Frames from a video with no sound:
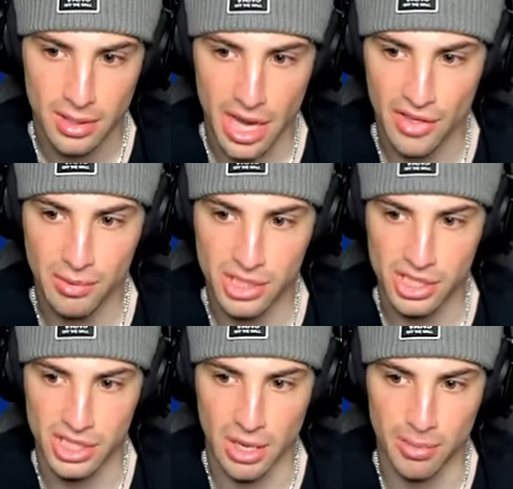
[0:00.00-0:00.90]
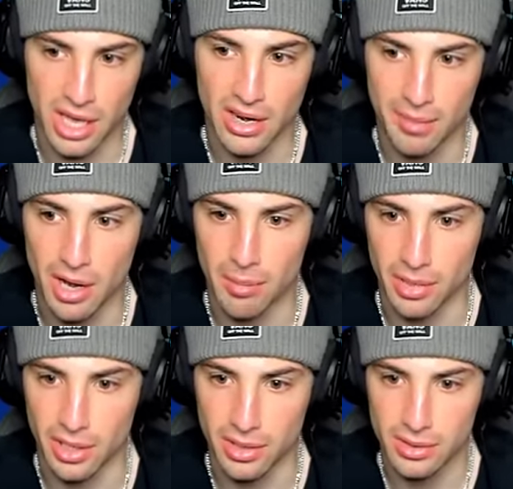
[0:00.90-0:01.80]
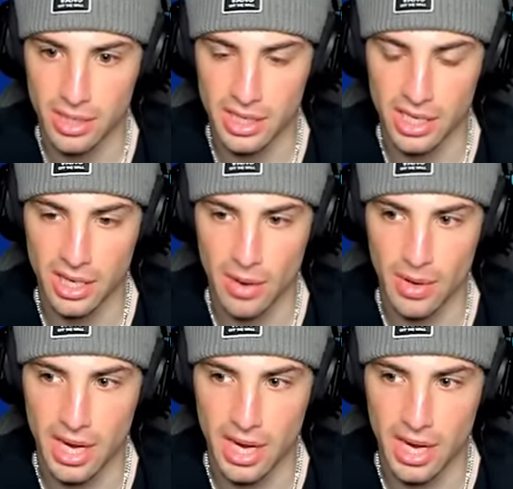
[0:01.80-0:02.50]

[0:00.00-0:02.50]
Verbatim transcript: I think we just double down to Pelipper here and allow it